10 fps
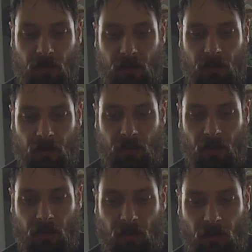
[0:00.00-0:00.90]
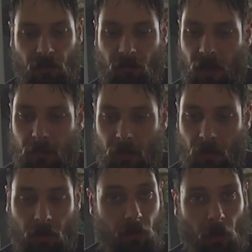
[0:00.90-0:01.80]
you can scrape the
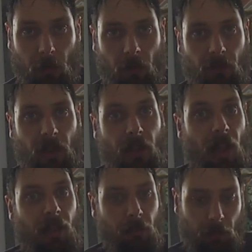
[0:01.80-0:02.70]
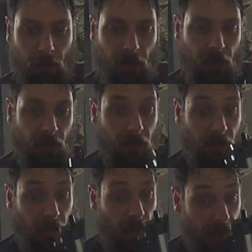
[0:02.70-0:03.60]
tops off your nails with it.
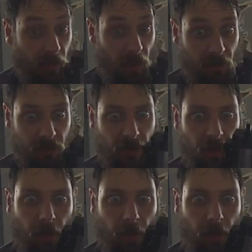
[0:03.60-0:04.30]
It's that sharp.